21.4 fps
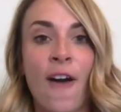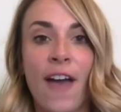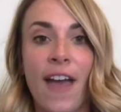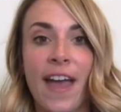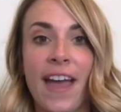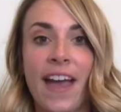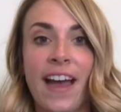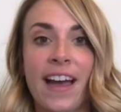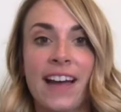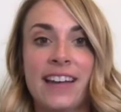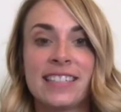
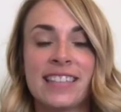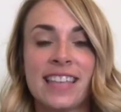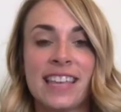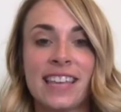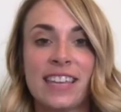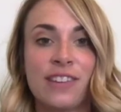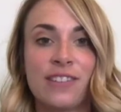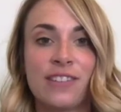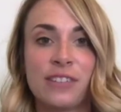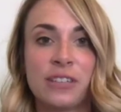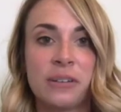And they
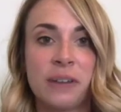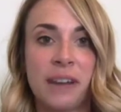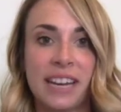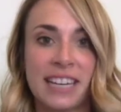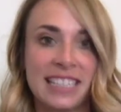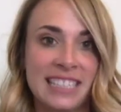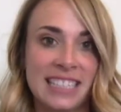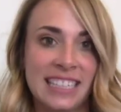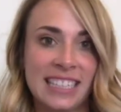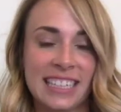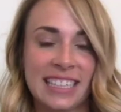give you
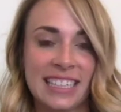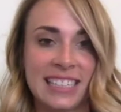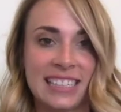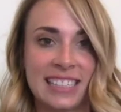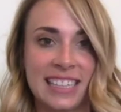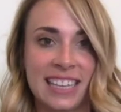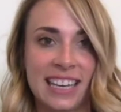ideas,